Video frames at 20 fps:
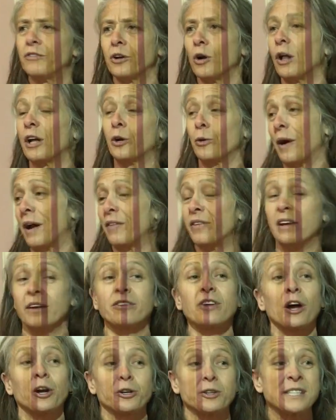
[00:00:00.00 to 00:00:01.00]
to go like around the
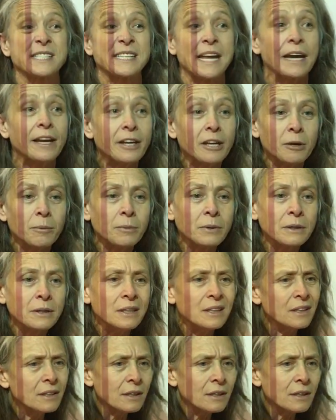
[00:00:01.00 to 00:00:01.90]
entire stadium?